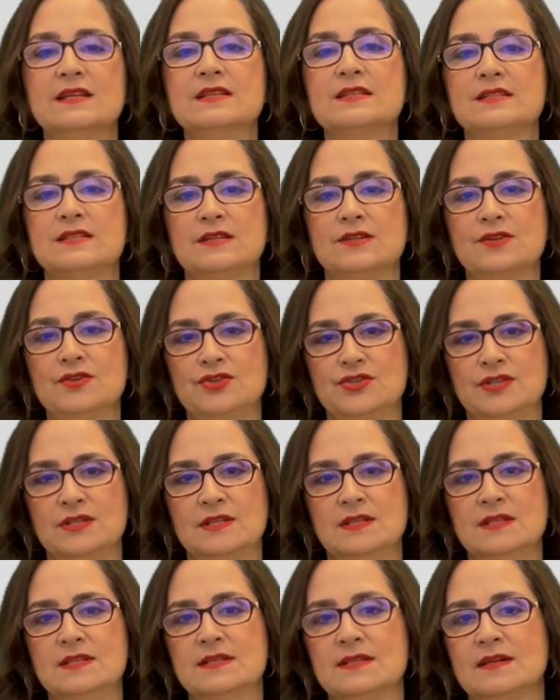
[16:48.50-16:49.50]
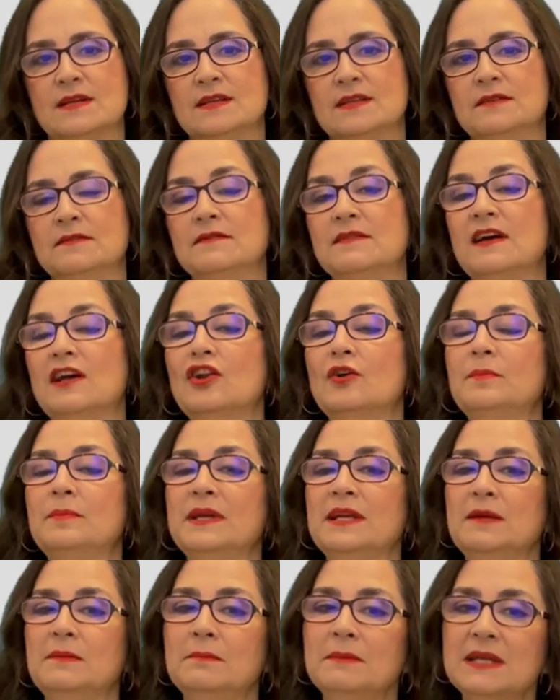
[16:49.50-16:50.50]
Surgeons are
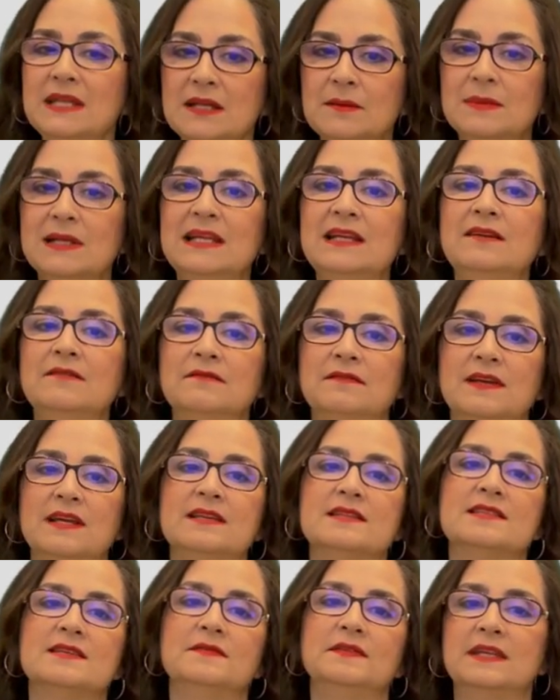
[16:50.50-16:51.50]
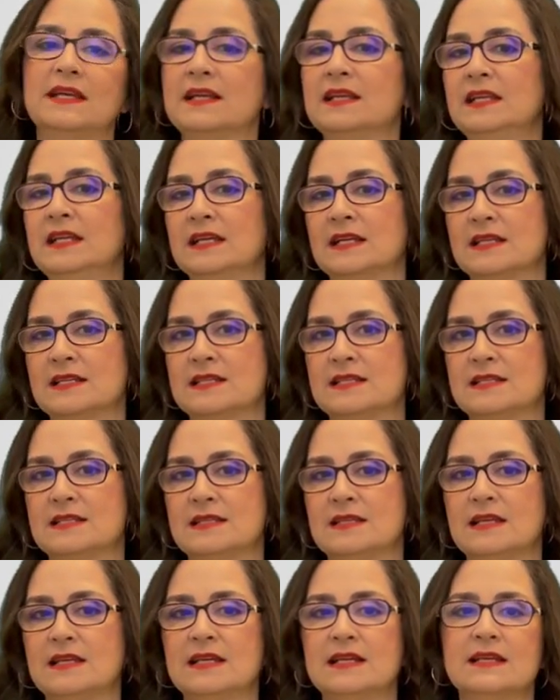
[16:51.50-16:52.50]
developing minimally invasive
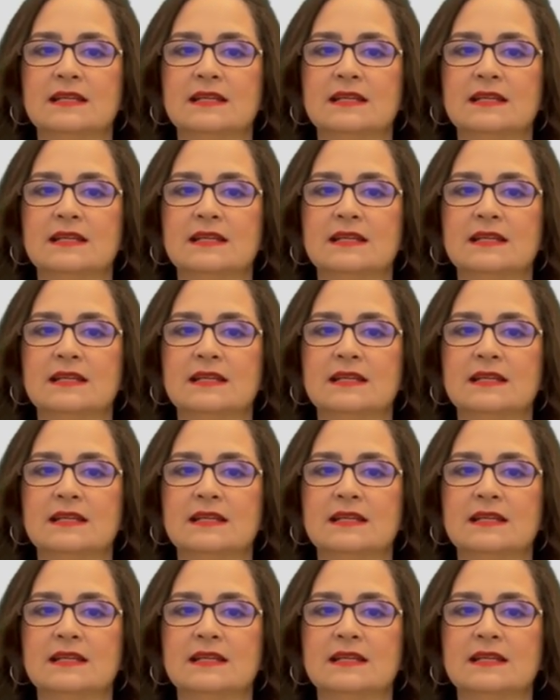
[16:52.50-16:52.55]
techniques.